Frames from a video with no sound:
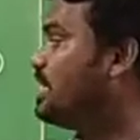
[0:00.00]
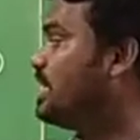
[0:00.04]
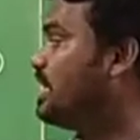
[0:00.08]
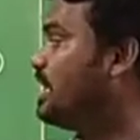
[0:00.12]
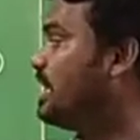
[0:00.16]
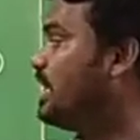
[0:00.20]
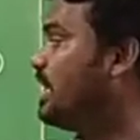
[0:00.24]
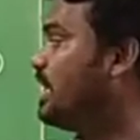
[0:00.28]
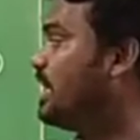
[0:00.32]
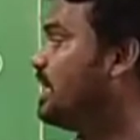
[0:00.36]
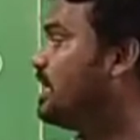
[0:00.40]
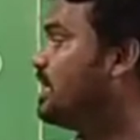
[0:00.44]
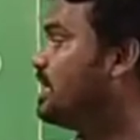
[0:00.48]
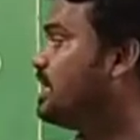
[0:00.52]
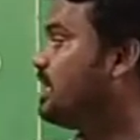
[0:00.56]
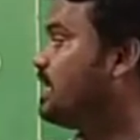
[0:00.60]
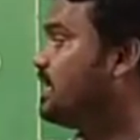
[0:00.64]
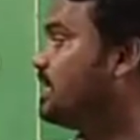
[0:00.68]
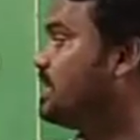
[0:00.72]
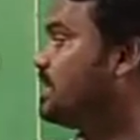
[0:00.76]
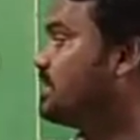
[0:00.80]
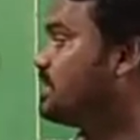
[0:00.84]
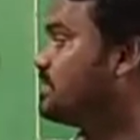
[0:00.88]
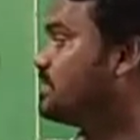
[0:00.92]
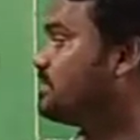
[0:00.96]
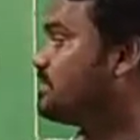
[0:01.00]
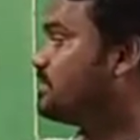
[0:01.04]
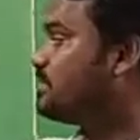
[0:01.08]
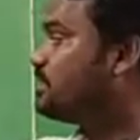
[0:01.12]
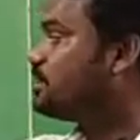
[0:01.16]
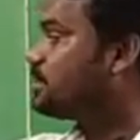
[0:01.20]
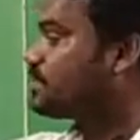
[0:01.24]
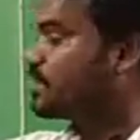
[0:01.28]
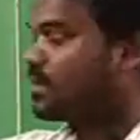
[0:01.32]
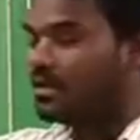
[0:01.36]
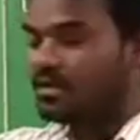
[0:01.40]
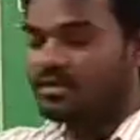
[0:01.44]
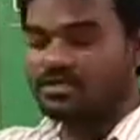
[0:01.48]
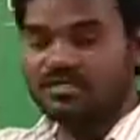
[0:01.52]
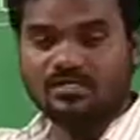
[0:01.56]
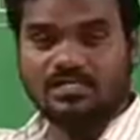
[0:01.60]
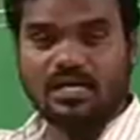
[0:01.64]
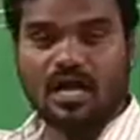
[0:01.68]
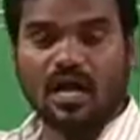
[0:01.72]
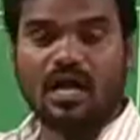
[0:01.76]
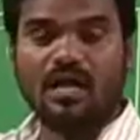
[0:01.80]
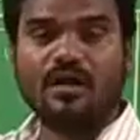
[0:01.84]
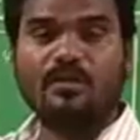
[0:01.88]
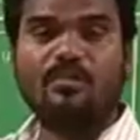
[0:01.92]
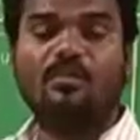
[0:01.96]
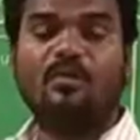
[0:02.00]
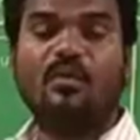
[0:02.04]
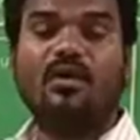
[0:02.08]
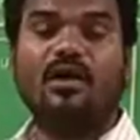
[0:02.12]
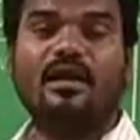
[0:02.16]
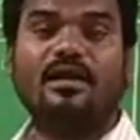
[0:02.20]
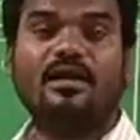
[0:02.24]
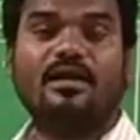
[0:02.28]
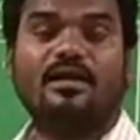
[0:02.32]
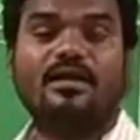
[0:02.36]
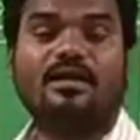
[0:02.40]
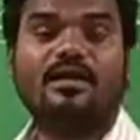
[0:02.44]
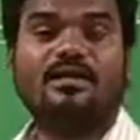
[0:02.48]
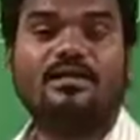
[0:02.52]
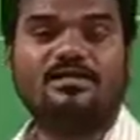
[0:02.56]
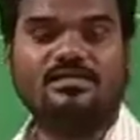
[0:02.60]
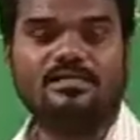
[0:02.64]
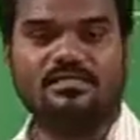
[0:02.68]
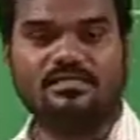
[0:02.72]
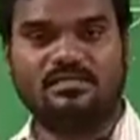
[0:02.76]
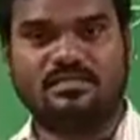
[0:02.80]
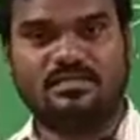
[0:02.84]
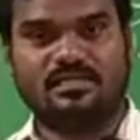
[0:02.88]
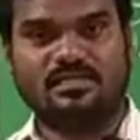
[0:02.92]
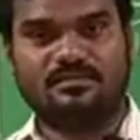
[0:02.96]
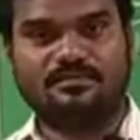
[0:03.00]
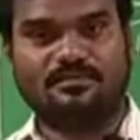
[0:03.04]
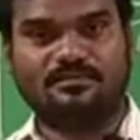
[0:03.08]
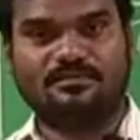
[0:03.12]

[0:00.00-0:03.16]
the stack pointer register.